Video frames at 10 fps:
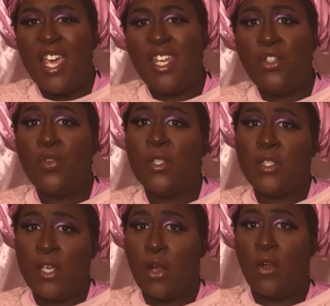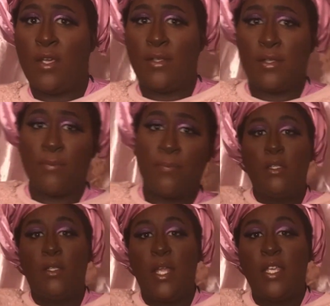and do a series.
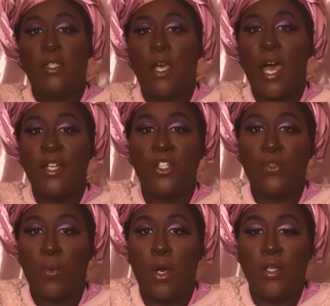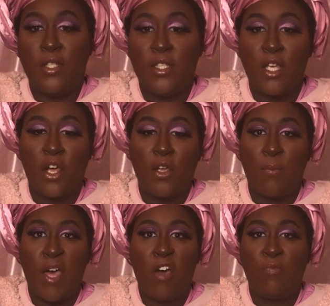So that's all I just wanted to talk
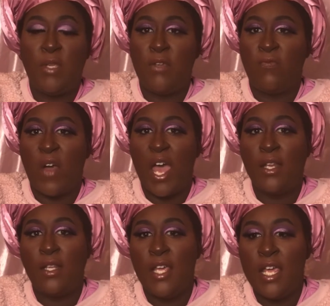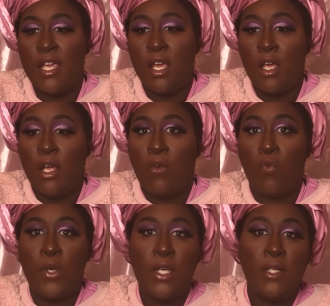about, me finally
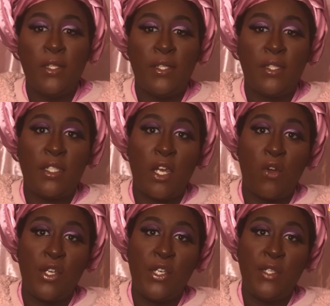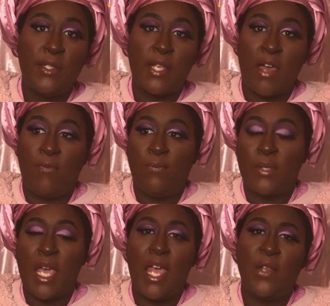reading the series. I
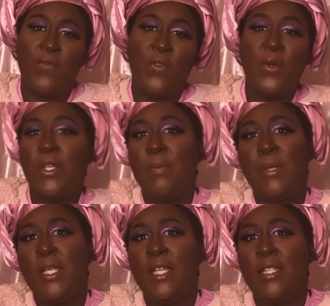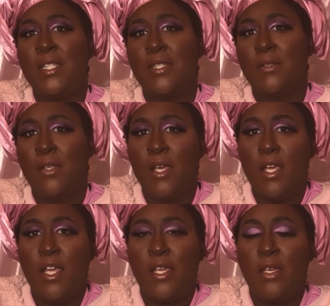kind of feel complete
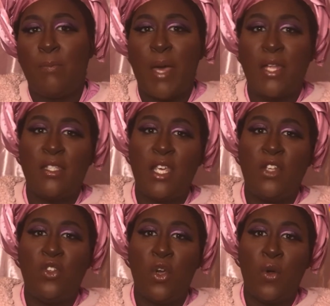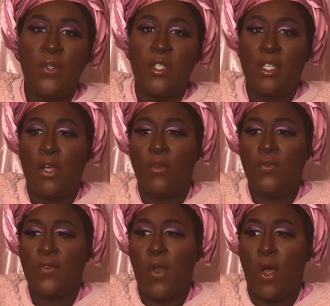in my 10-year-old
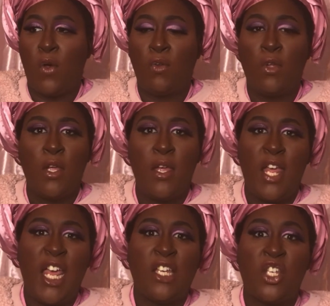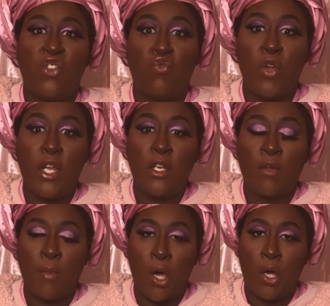self, actually reading
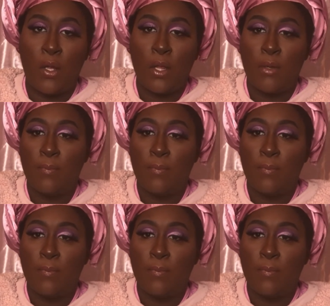them all,